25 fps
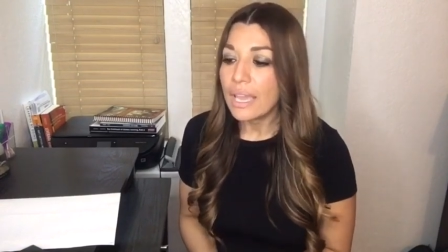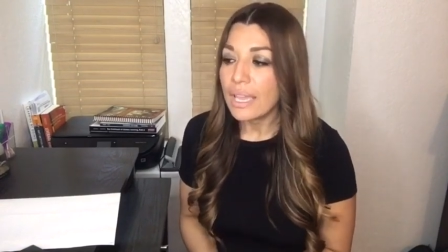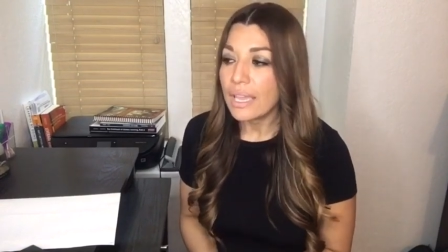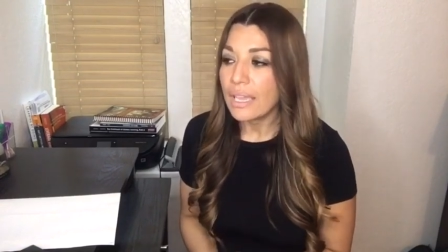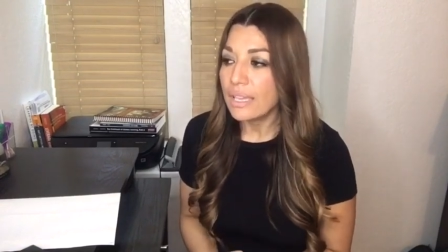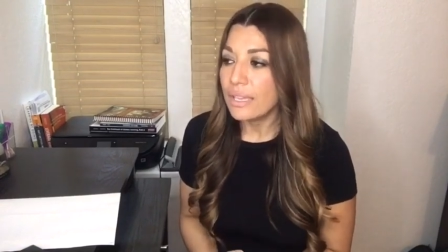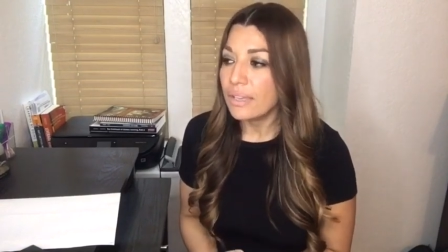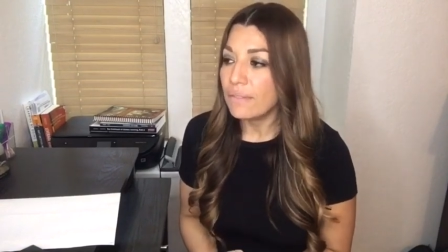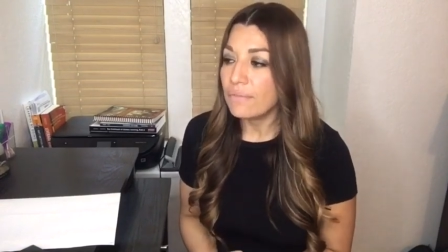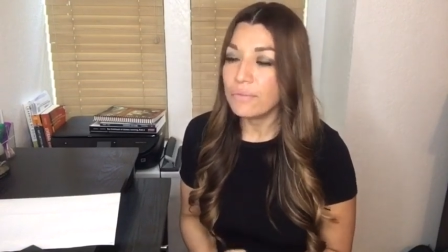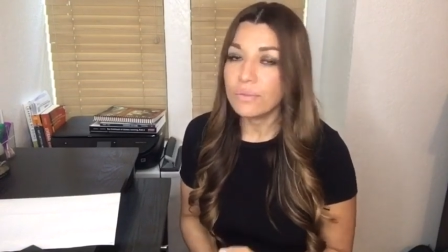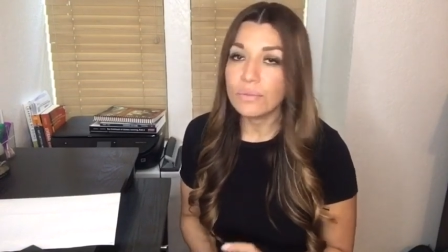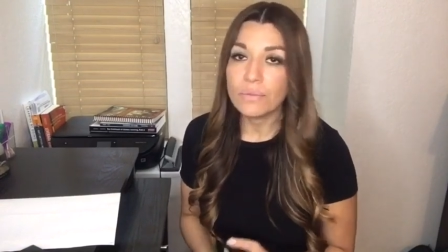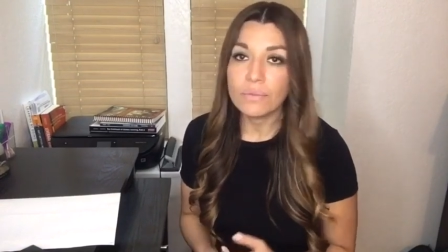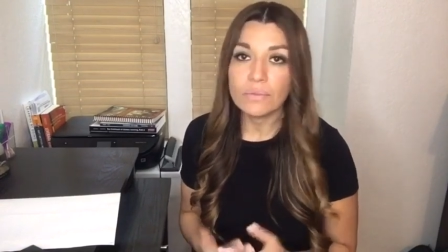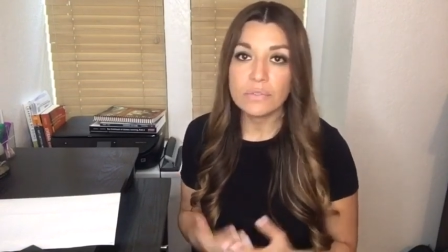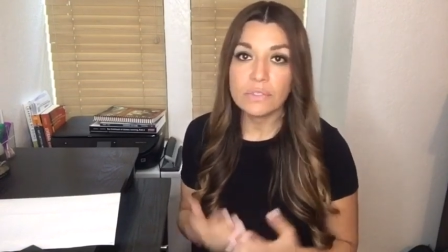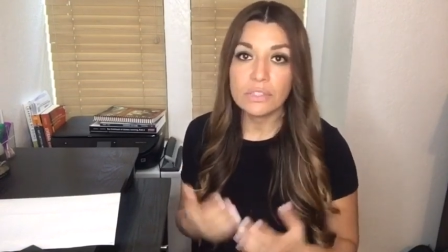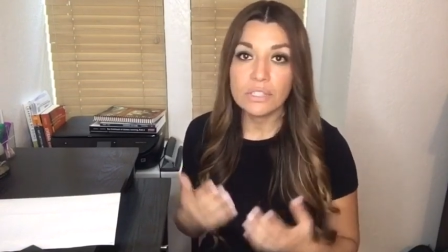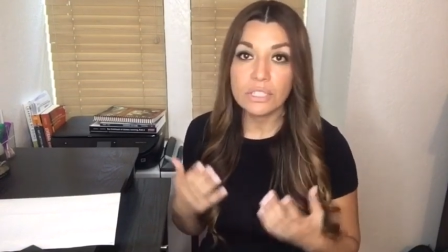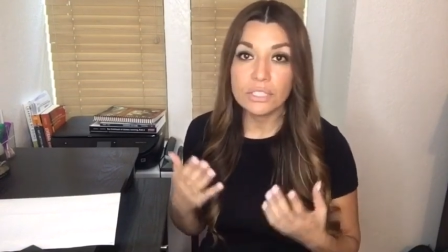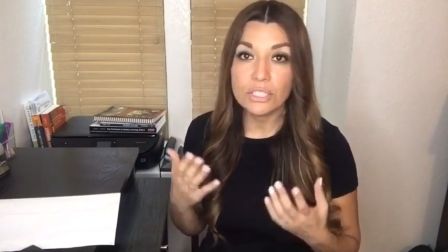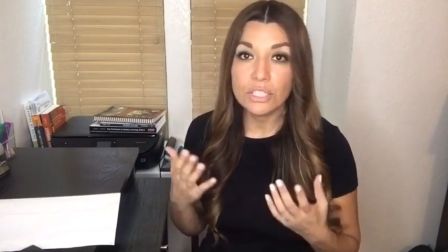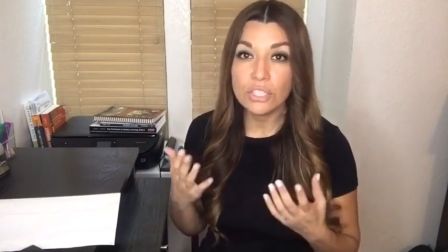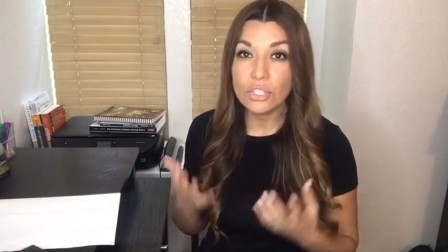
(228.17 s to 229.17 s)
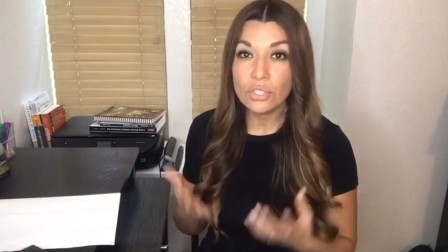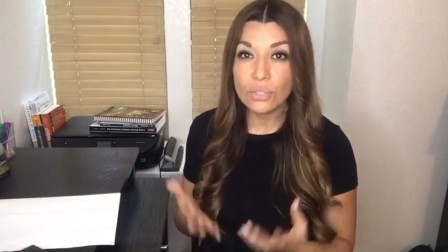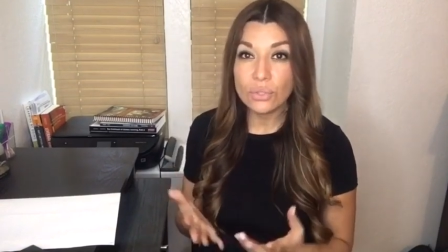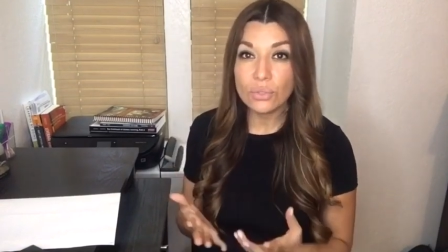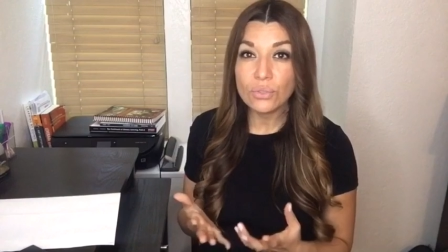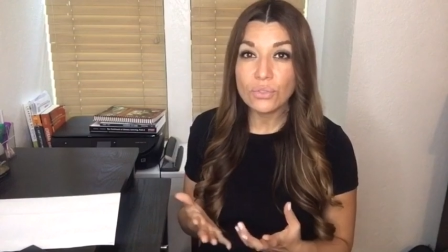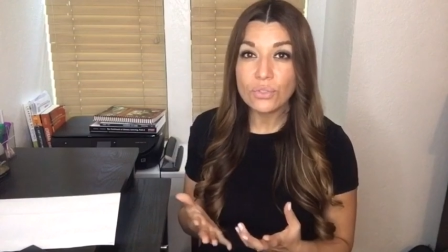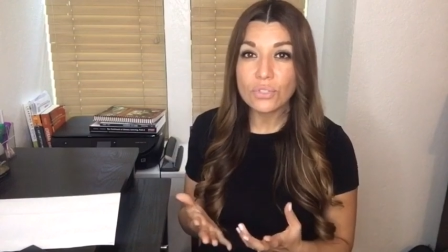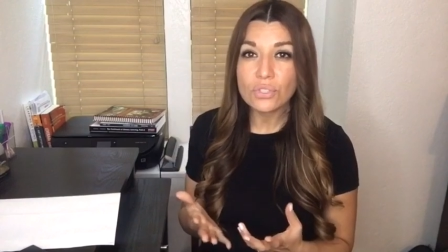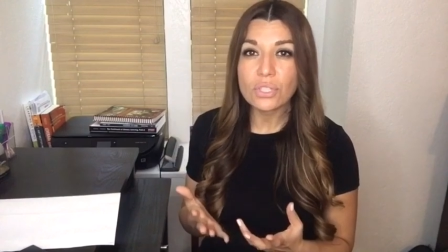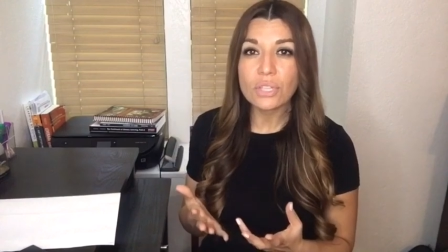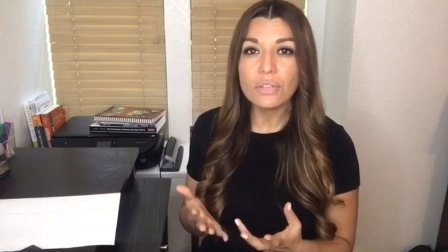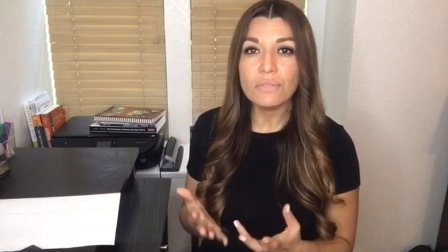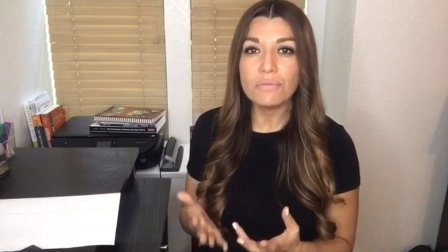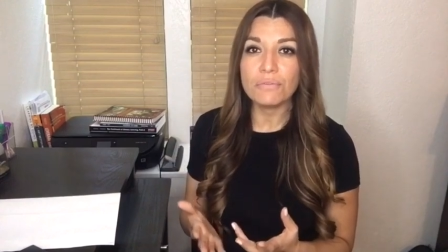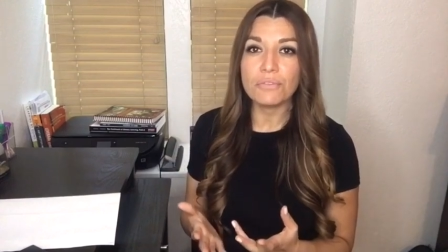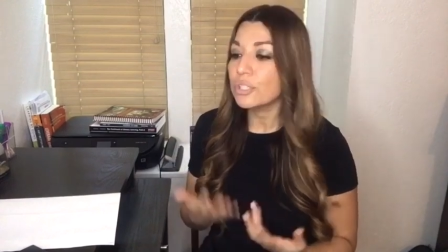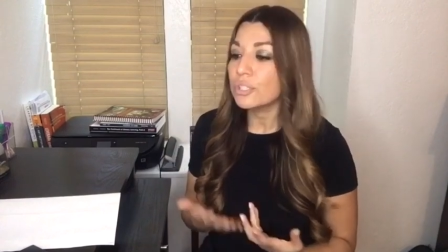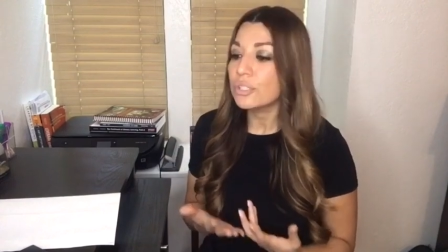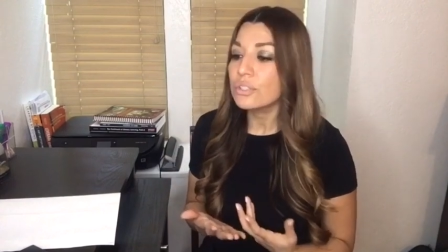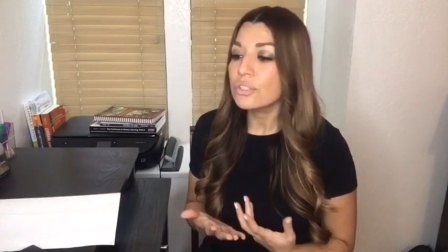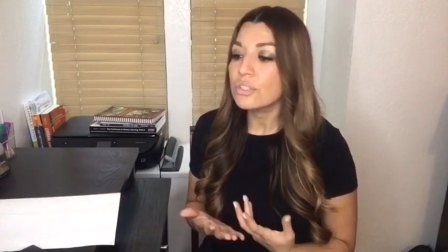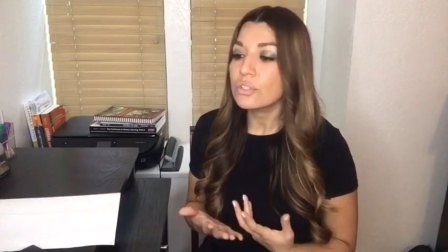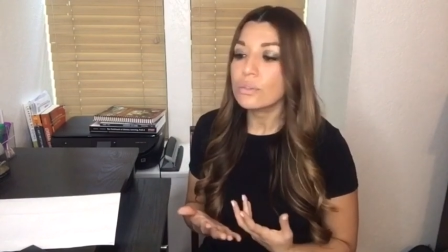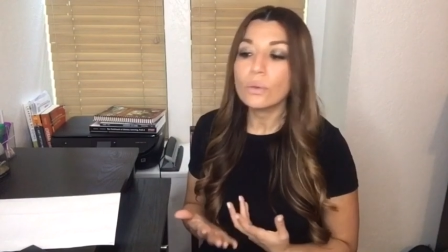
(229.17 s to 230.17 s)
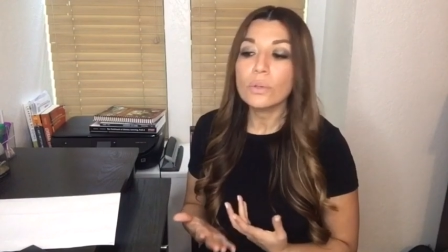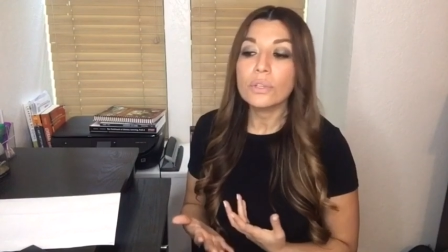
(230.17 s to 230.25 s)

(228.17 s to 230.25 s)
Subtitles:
If the use of first